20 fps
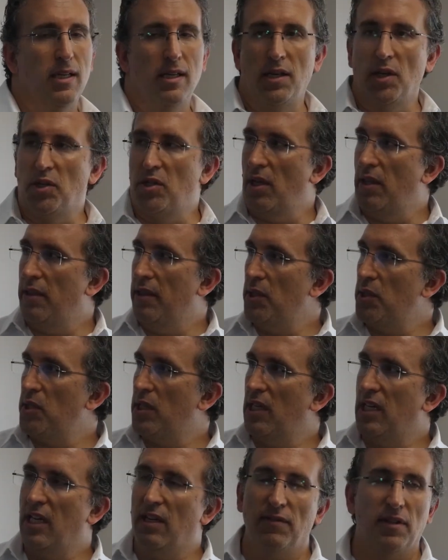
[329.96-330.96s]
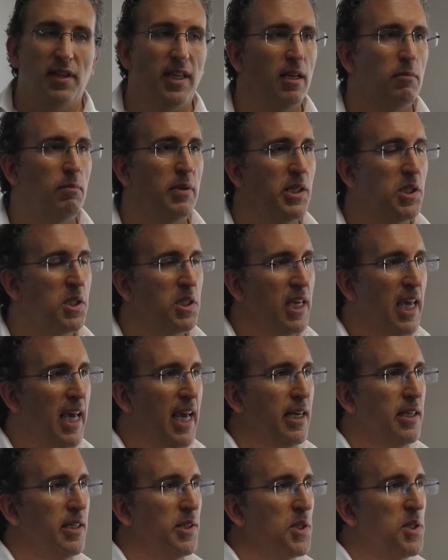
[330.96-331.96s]
So this can even then be
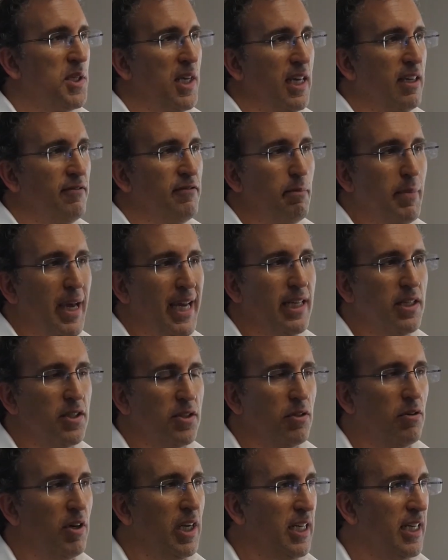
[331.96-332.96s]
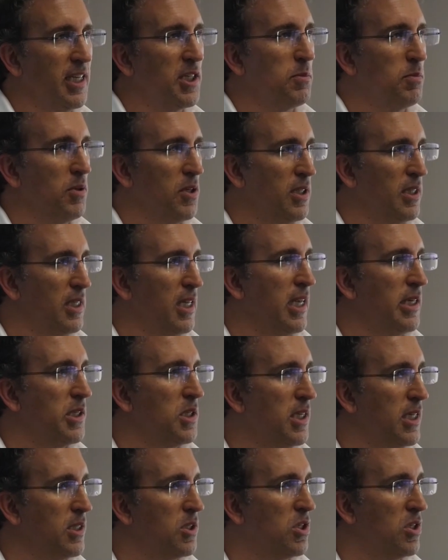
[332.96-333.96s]
scanned and saved back into GradExpert
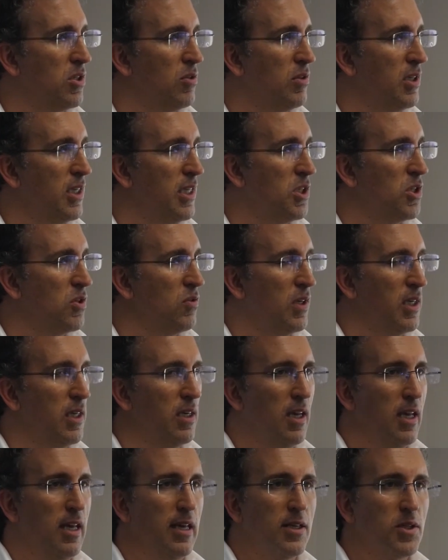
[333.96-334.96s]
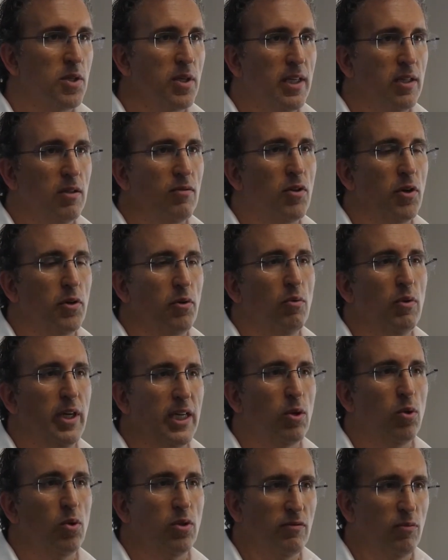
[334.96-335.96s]
against that student history, so that you've got a
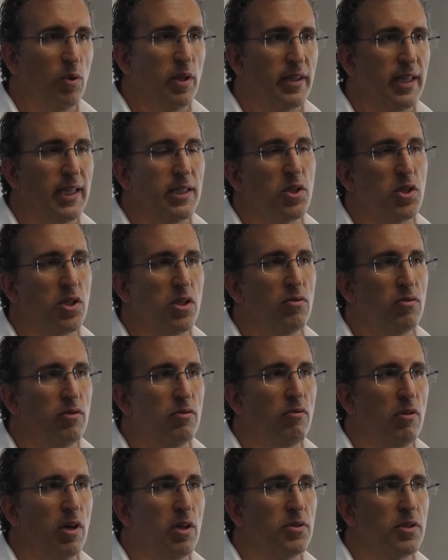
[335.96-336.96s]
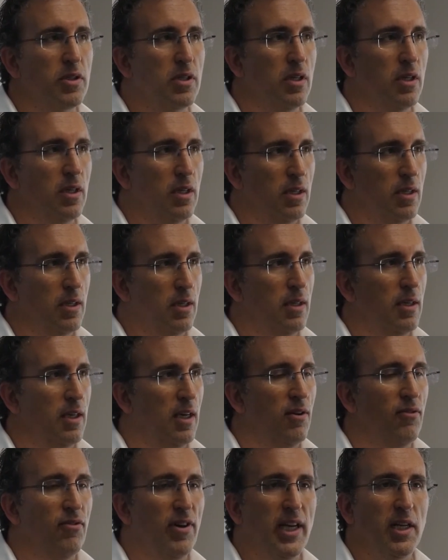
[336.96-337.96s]
record of what that student wrote
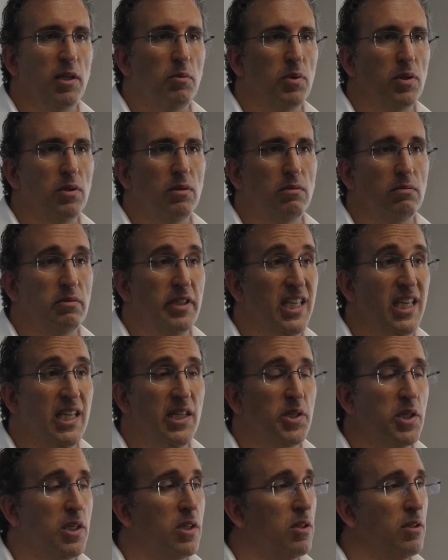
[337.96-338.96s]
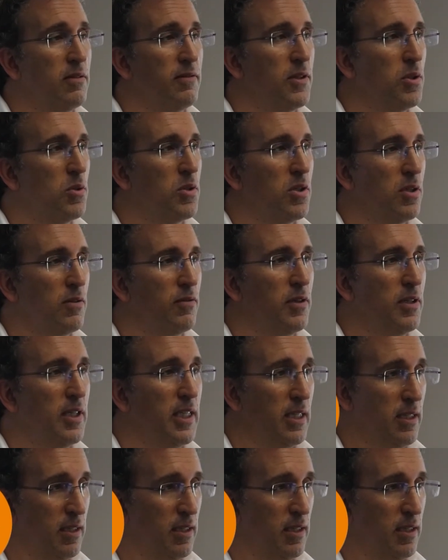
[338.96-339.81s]
available years into the future if you need